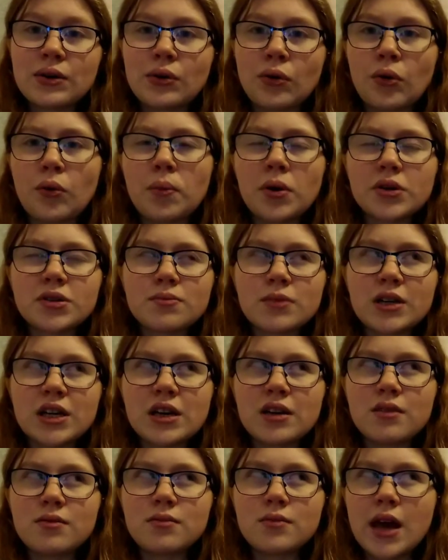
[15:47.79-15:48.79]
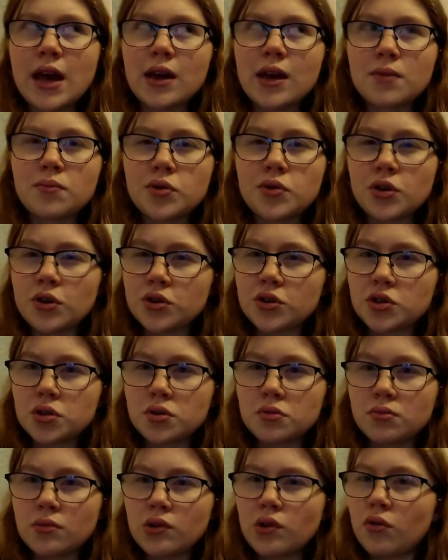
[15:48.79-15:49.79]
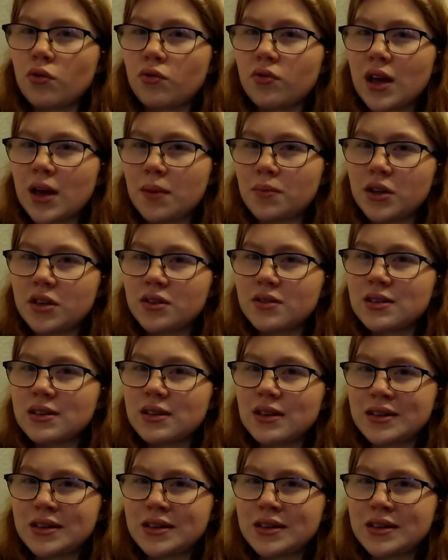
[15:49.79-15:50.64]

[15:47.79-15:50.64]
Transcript: or possibly in a production of Hamlet.